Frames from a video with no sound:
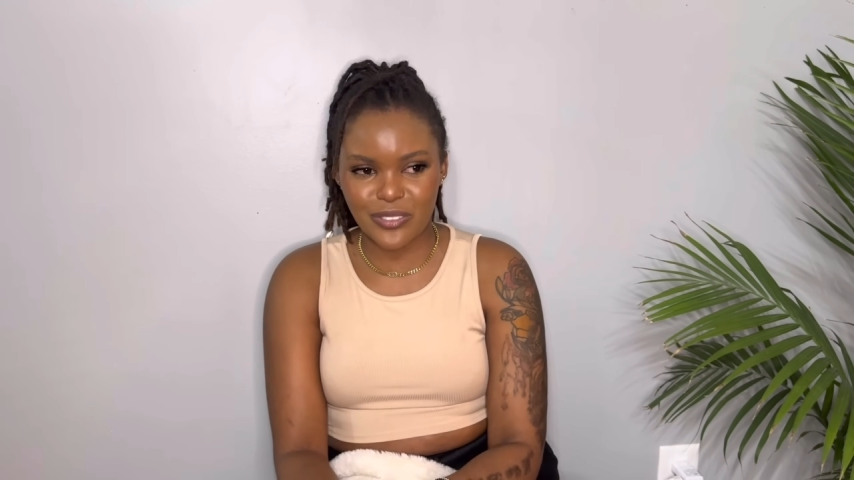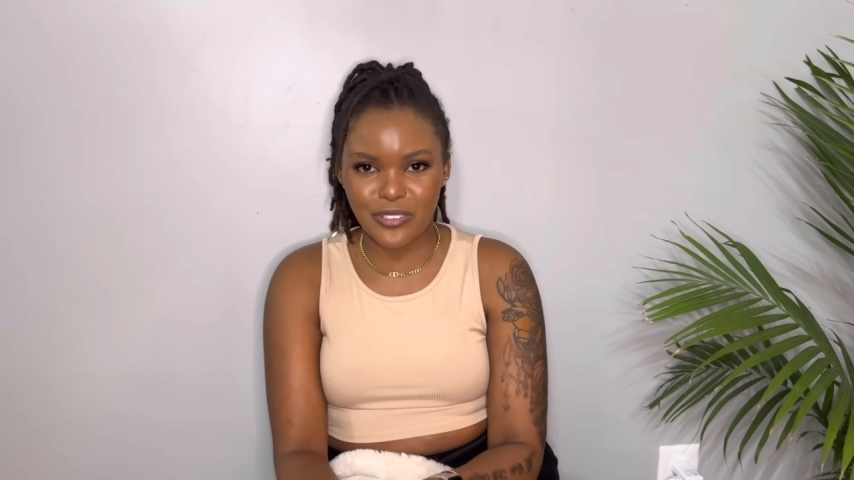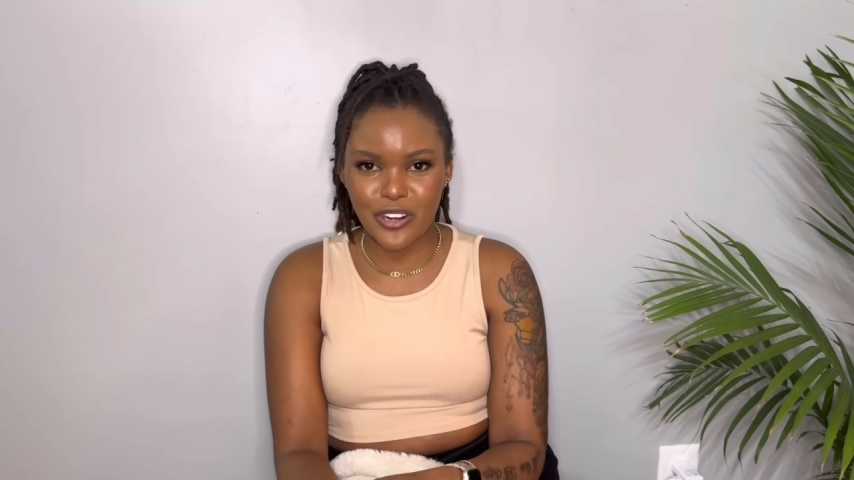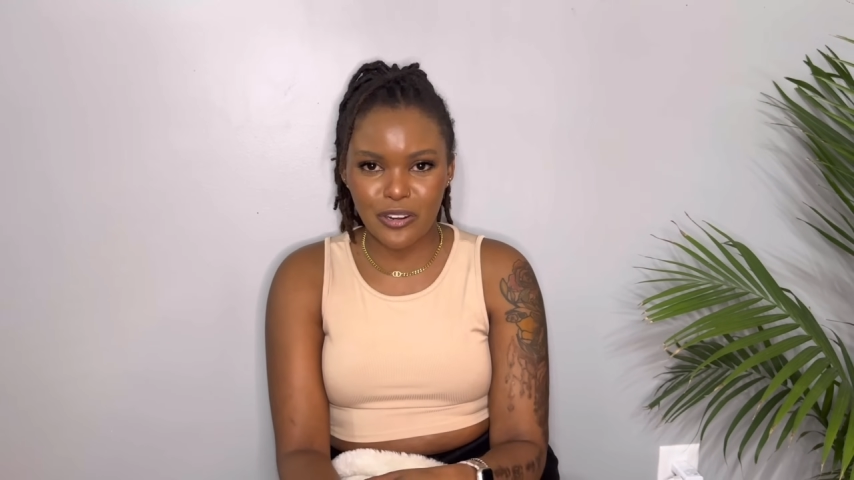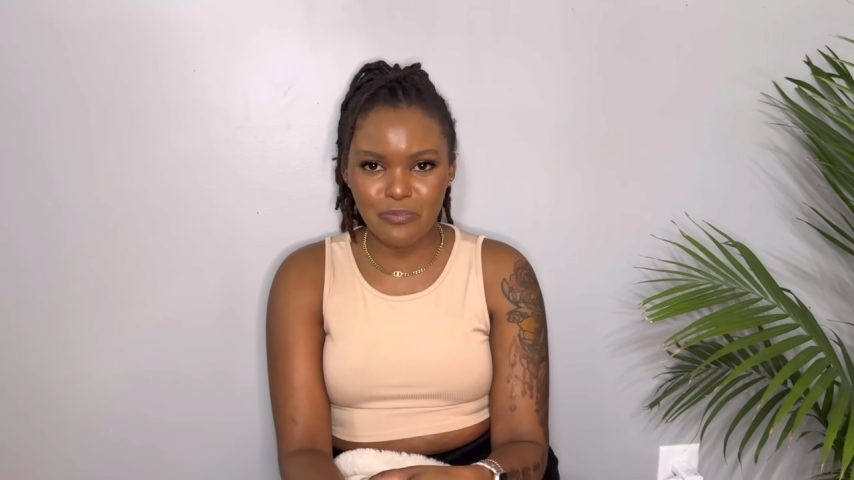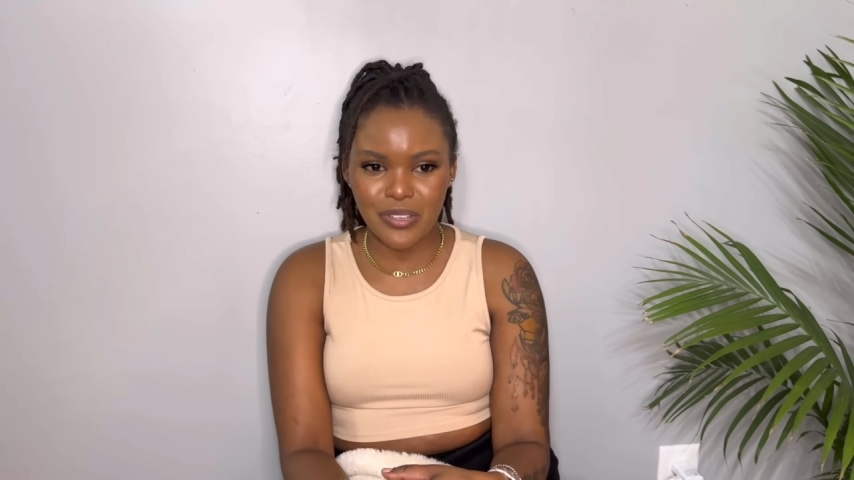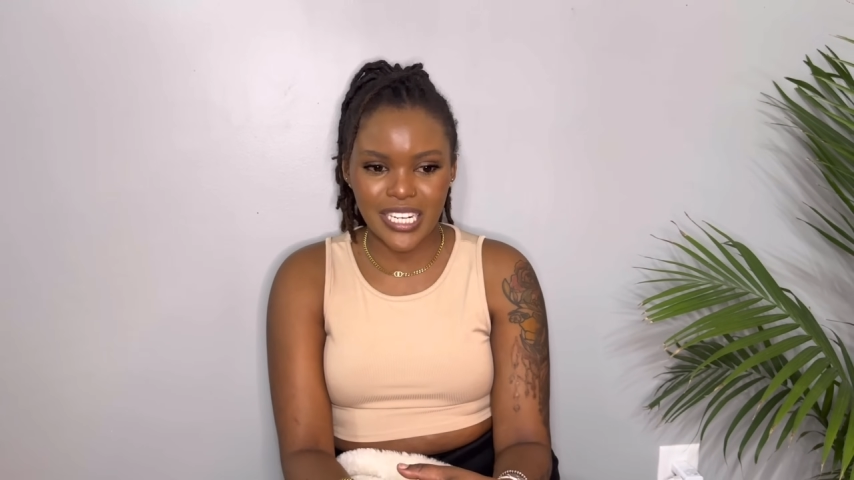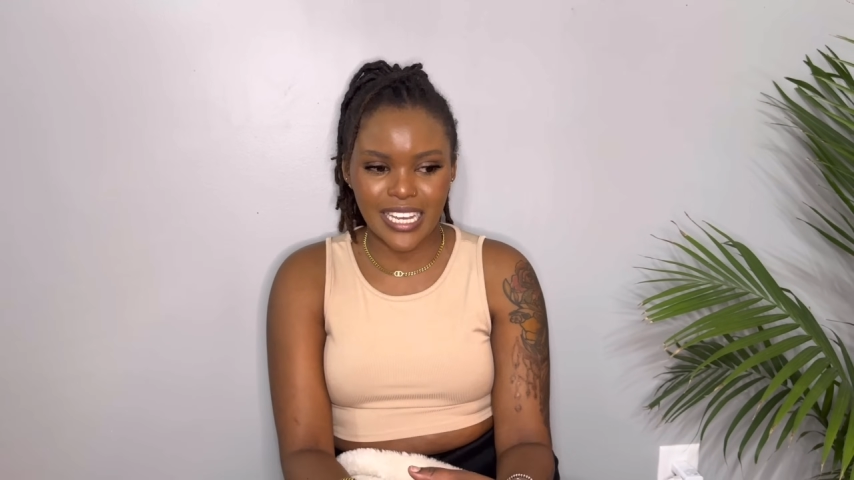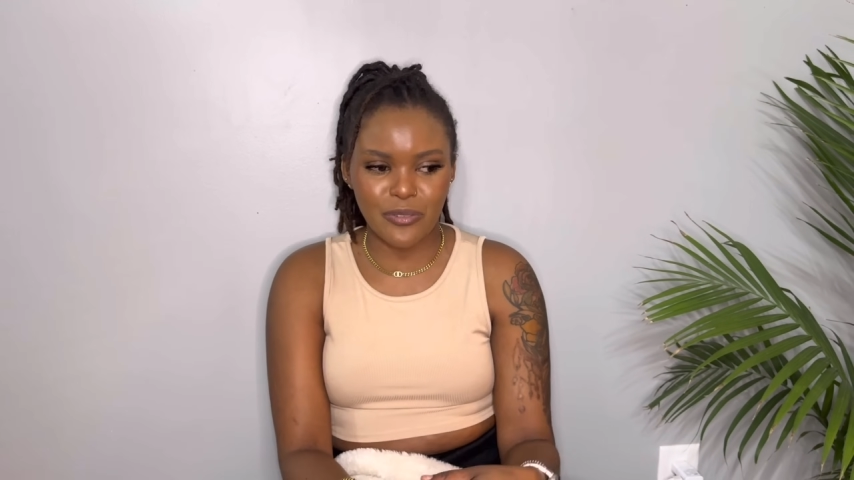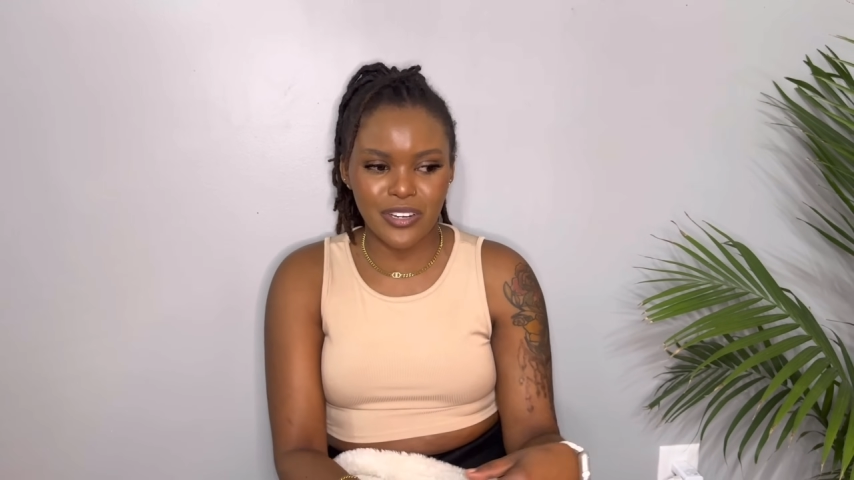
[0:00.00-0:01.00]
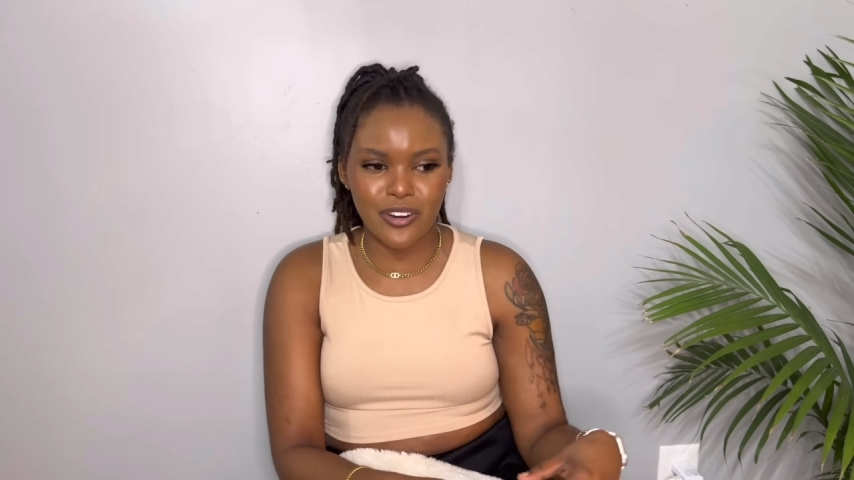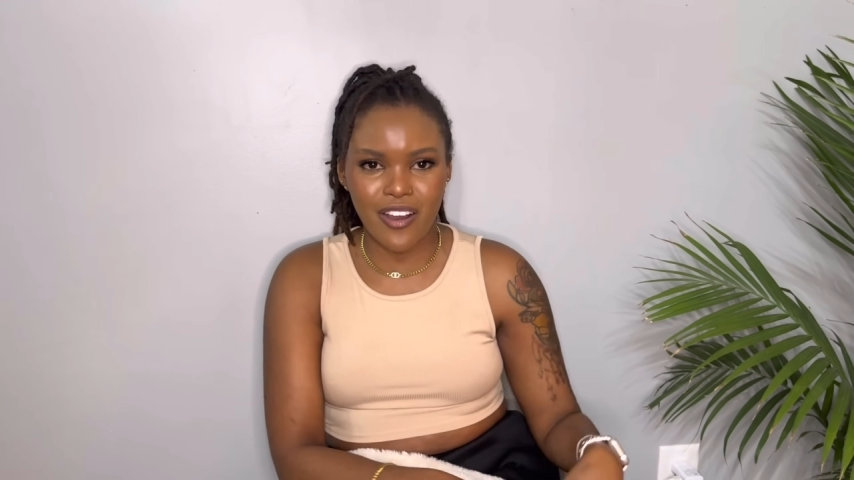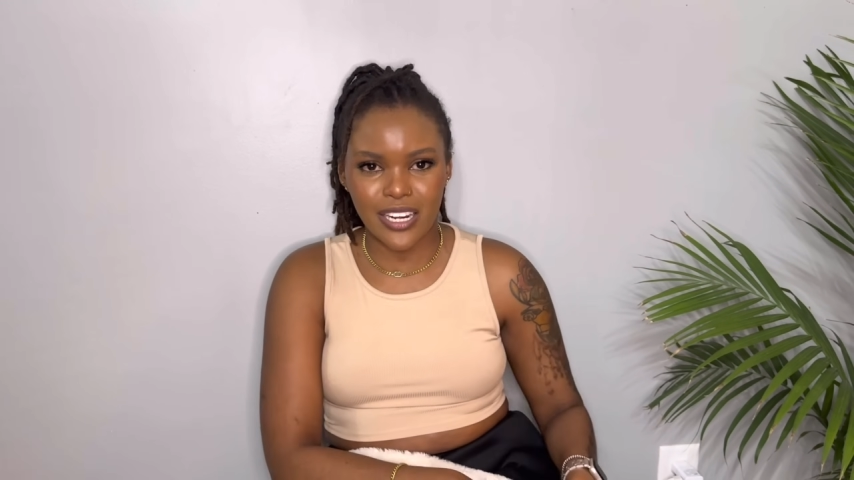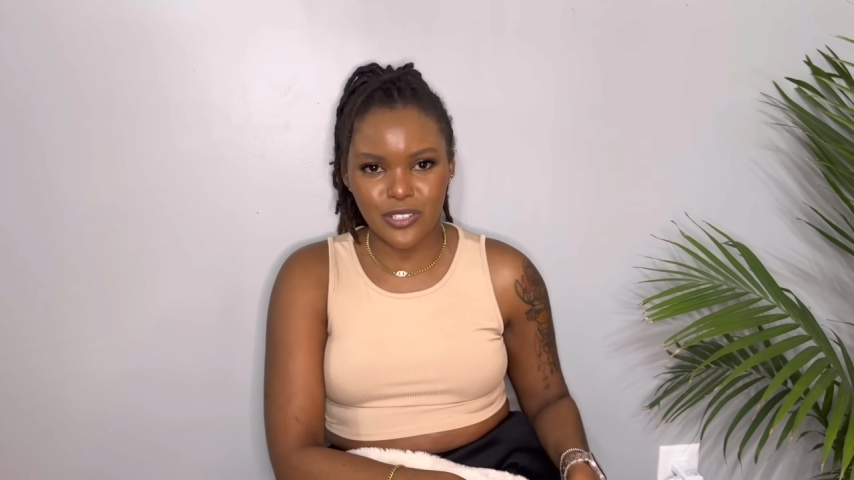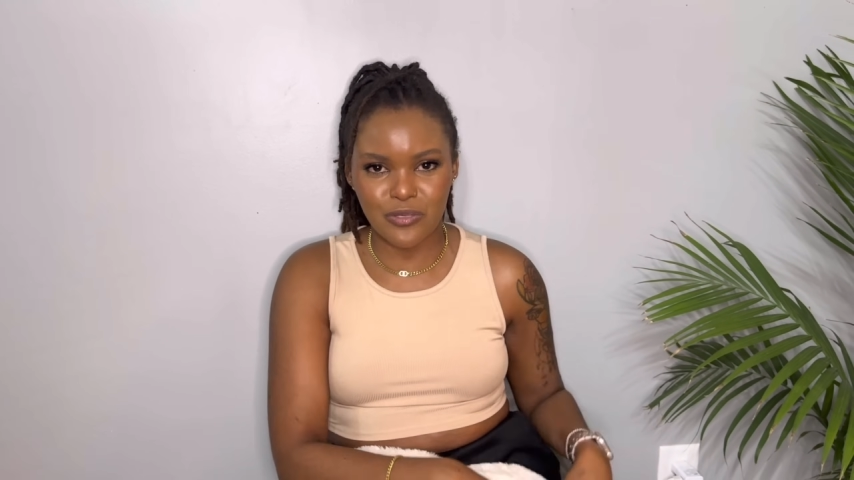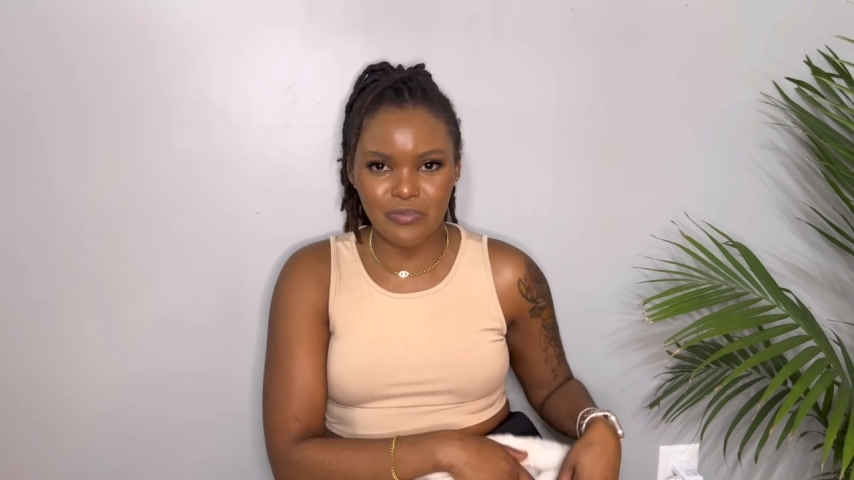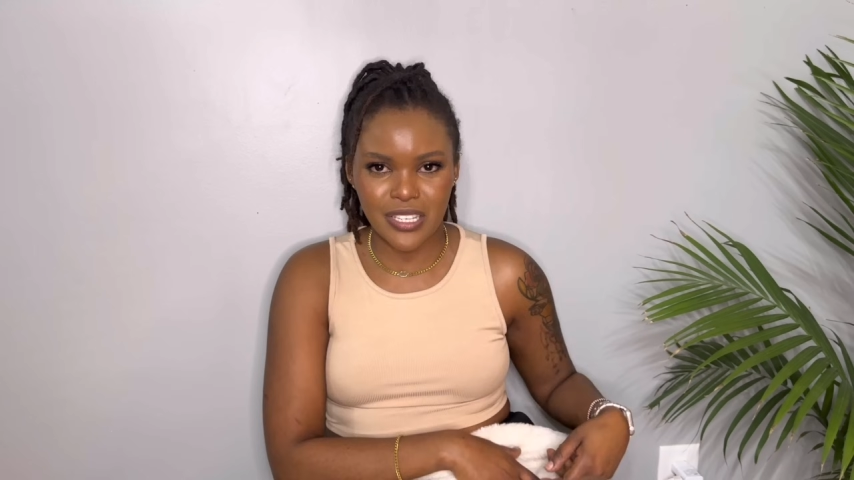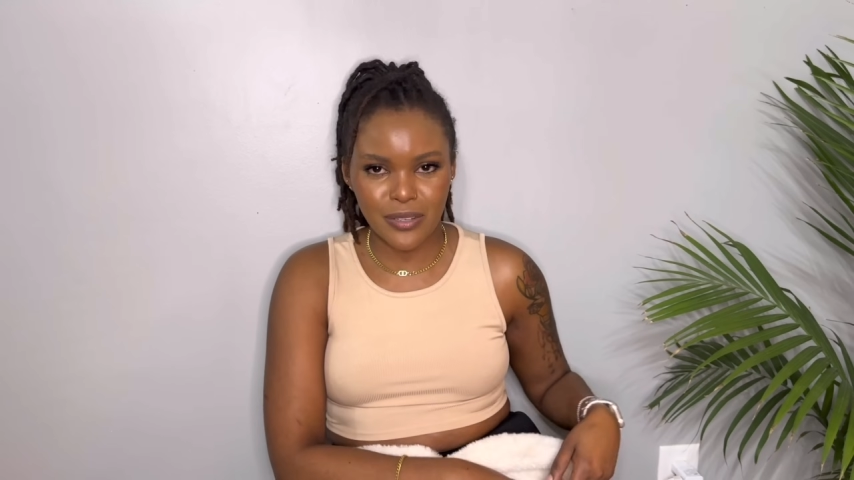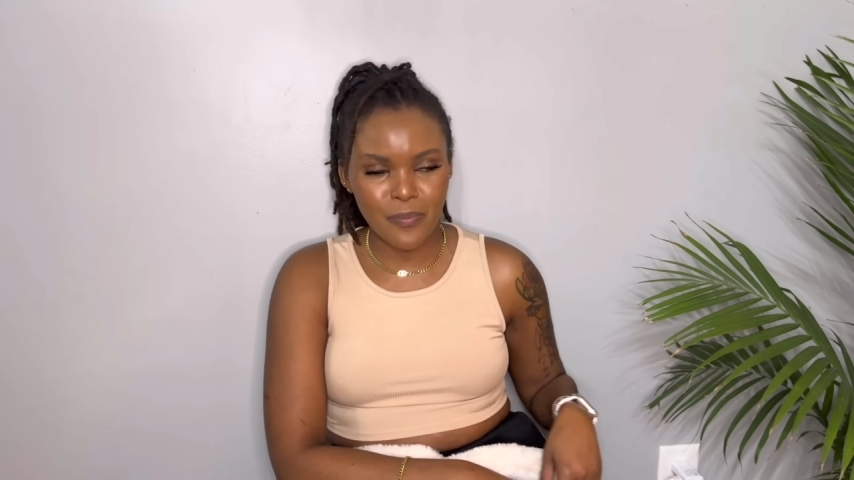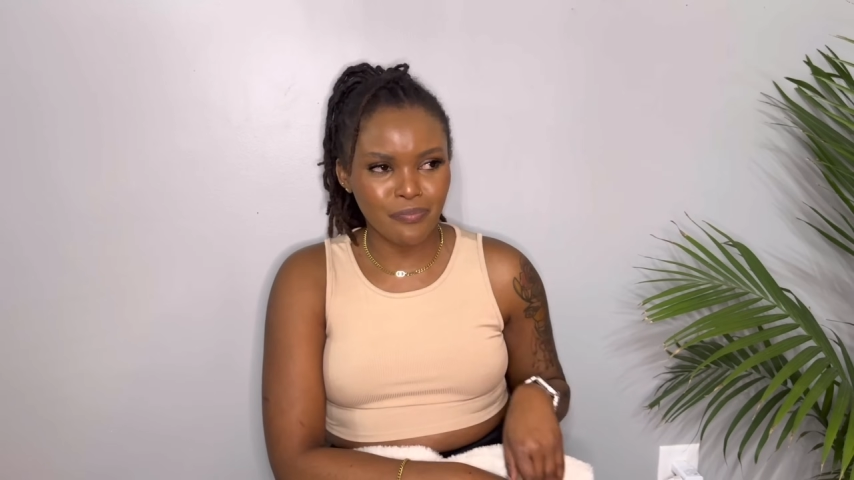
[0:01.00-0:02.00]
Will not be like, we don't want to be